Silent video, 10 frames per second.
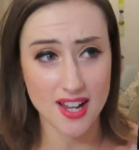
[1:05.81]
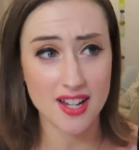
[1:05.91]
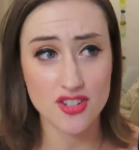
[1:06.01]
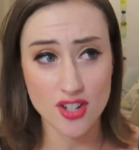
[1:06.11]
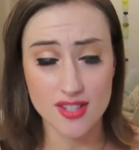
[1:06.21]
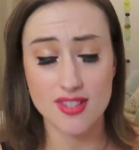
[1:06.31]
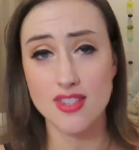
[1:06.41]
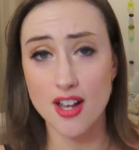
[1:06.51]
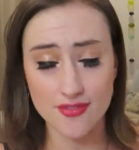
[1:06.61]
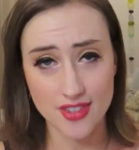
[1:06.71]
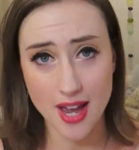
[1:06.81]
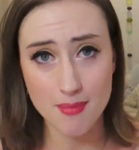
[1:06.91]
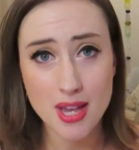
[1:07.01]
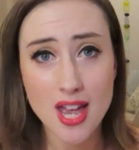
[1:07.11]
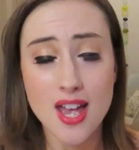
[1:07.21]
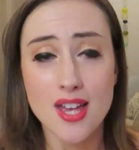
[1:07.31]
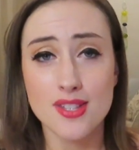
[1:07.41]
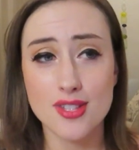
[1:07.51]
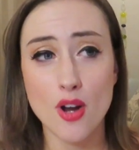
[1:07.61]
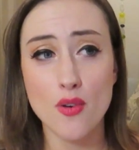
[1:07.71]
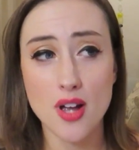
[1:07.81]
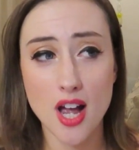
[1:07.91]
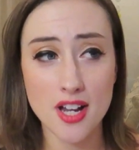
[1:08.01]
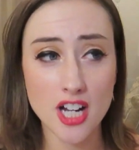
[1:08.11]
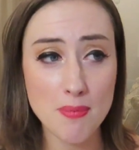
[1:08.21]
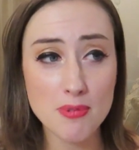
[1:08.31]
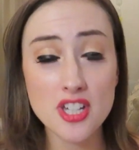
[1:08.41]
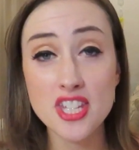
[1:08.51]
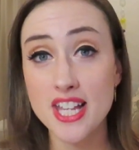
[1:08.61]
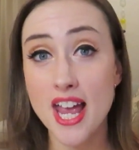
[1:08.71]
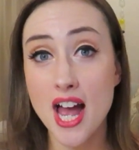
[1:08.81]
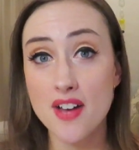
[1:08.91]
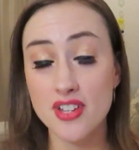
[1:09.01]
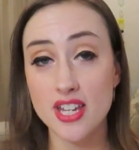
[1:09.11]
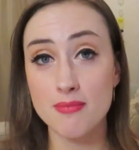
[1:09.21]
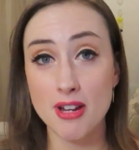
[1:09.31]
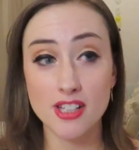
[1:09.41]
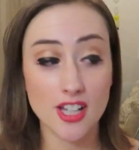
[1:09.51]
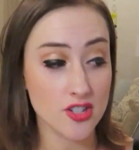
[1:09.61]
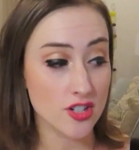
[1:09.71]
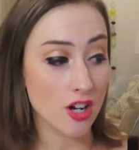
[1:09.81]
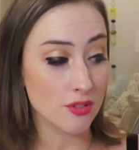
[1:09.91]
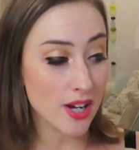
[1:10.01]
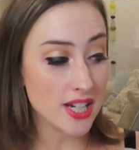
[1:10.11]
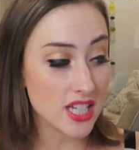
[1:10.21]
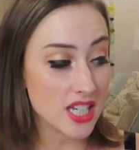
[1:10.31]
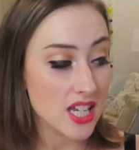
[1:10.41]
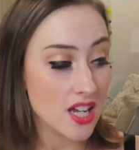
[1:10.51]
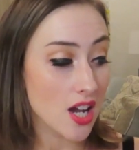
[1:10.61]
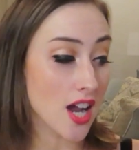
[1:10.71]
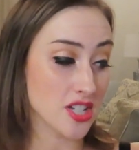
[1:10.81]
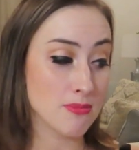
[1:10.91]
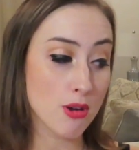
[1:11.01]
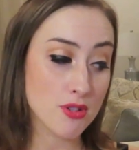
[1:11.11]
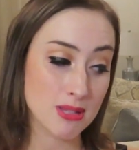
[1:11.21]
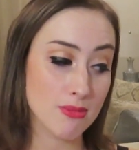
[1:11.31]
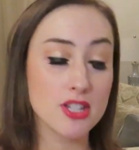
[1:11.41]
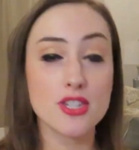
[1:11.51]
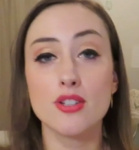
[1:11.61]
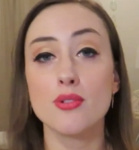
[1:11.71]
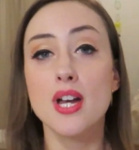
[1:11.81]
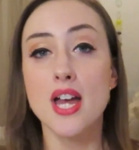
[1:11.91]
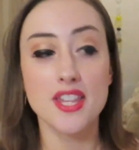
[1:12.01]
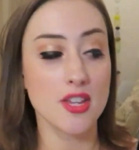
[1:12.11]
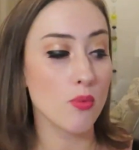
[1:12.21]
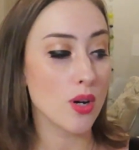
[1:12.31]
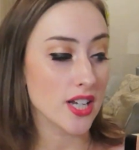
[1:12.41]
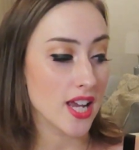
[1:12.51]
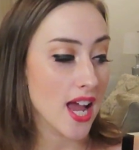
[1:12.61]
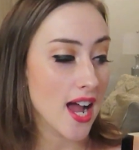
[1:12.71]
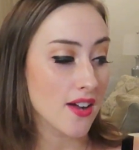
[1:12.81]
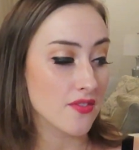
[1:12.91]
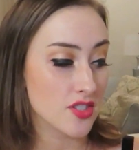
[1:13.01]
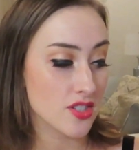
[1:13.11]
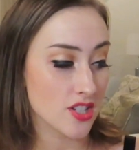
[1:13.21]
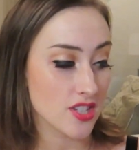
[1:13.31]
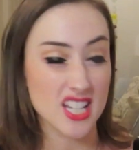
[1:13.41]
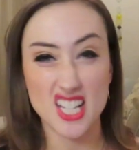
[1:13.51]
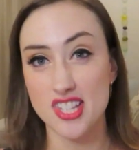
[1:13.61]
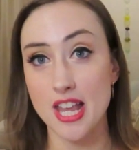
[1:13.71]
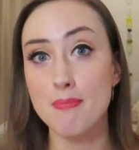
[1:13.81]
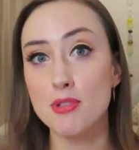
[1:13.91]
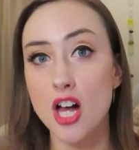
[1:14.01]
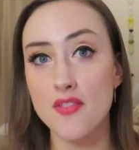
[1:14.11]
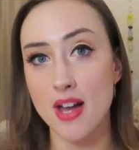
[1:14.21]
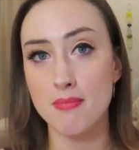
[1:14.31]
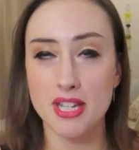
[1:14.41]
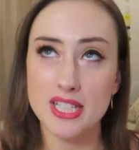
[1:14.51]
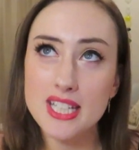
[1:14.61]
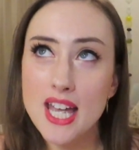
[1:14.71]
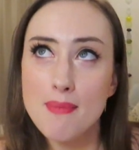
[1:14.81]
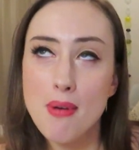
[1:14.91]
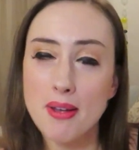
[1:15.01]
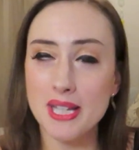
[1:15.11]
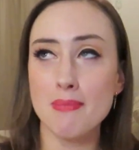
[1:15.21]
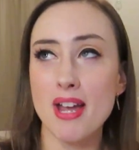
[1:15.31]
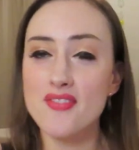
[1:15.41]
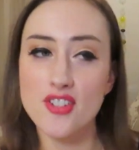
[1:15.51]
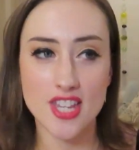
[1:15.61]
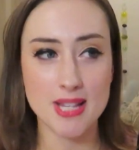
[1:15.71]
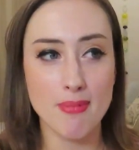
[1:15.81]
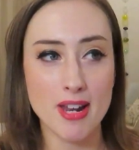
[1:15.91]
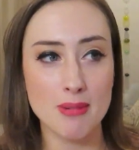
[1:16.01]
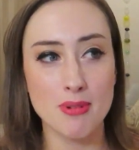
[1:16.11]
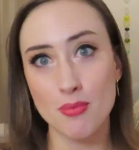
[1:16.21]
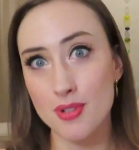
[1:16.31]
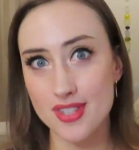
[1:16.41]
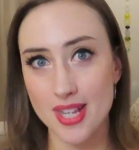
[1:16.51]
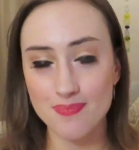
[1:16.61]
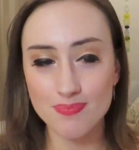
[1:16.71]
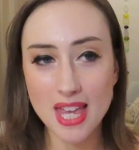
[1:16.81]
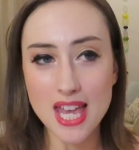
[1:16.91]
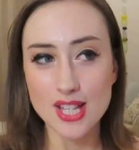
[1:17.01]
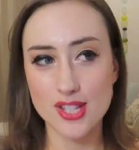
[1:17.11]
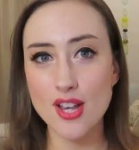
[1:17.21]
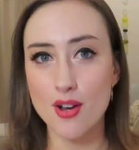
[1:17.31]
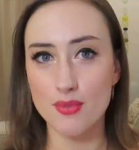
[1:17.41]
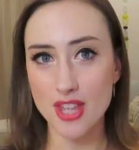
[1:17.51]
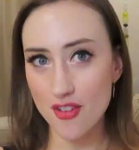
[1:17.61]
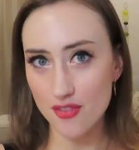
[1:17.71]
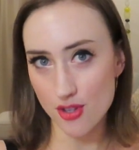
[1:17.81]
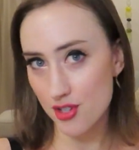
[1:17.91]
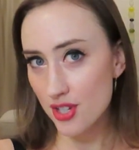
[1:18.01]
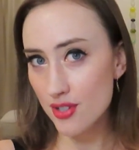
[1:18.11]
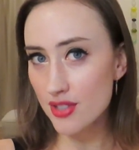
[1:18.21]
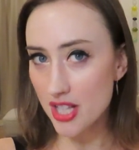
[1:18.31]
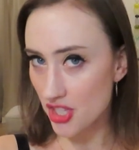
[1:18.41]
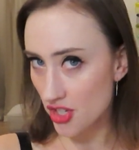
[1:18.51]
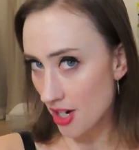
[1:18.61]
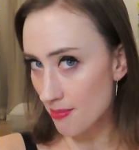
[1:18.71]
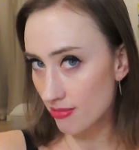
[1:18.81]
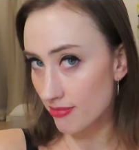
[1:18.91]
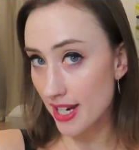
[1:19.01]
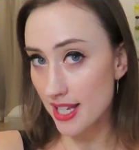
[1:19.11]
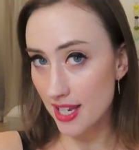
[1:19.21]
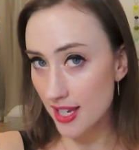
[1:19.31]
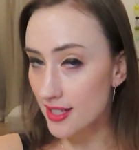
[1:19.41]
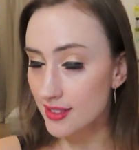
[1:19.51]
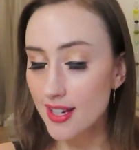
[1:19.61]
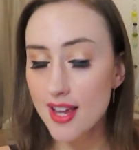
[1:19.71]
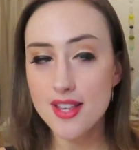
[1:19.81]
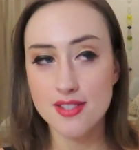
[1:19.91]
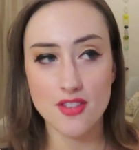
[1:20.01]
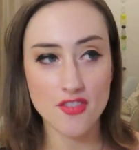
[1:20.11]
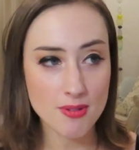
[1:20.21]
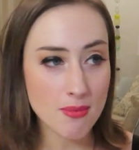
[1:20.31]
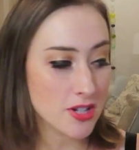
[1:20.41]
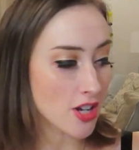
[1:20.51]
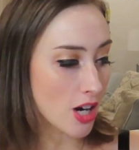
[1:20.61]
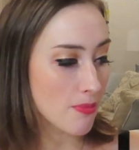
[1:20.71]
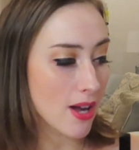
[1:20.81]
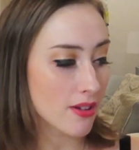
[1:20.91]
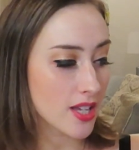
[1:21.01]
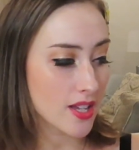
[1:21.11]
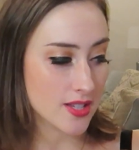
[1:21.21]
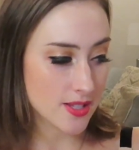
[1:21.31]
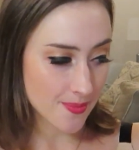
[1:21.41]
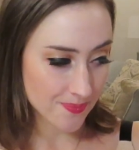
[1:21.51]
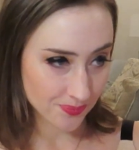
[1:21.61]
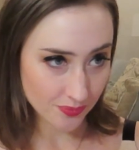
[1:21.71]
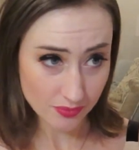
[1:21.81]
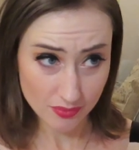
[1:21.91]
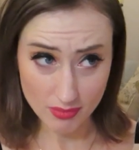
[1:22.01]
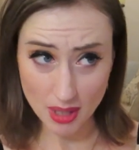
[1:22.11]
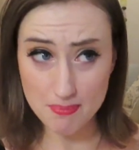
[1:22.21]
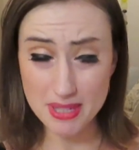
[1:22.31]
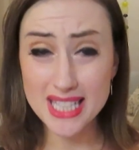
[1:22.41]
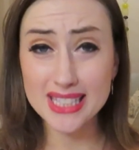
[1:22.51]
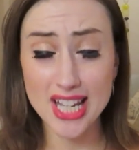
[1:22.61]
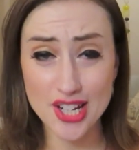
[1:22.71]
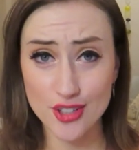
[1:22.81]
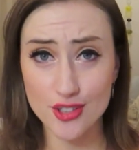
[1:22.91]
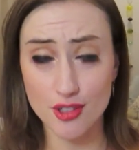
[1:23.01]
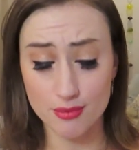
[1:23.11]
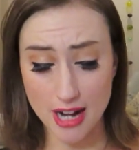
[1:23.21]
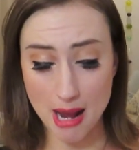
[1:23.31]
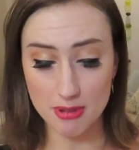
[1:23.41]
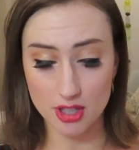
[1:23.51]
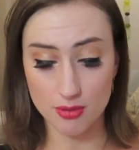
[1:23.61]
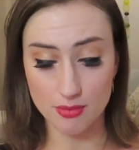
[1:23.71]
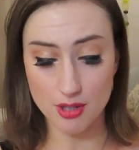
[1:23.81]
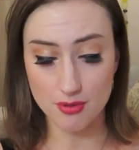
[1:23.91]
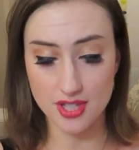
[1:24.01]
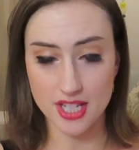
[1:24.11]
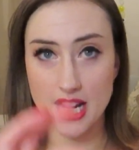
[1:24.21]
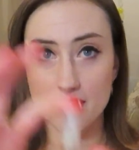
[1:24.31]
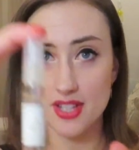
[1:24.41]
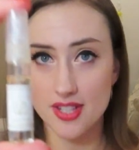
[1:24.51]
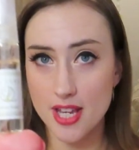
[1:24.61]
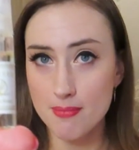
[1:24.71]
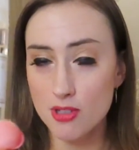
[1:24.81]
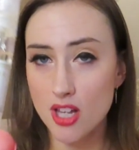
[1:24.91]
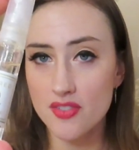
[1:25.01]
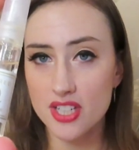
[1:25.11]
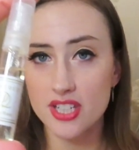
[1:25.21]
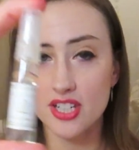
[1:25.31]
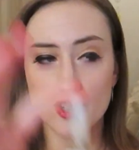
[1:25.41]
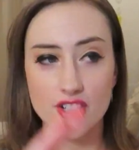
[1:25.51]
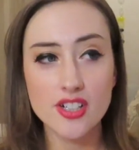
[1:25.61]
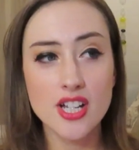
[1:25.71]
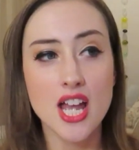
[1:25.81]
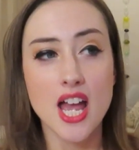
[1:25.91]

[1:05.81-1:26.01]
I just love them. So a couple of these I have in my collection already. Actually, most of them I do. And then one I have just like a sample of. I'm like, yeah, I'm probably gonna buy a full-size bottle, but we'll see. So without further ado, let's jump right in. So the first one I'm gonna talk about is Be Layered Arabica Roast. And I have a sample of it here.